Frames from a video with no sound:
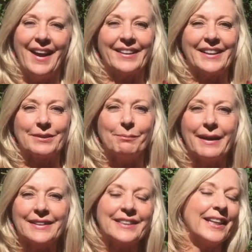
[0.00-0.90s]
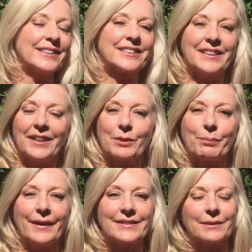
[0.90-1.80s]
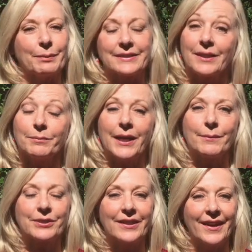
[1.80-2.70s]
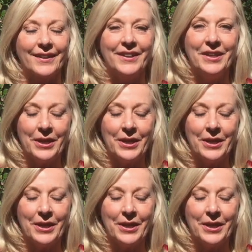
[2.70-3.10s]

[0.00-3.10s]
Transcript: I like to meditate and stay in the present, but sometimes you got to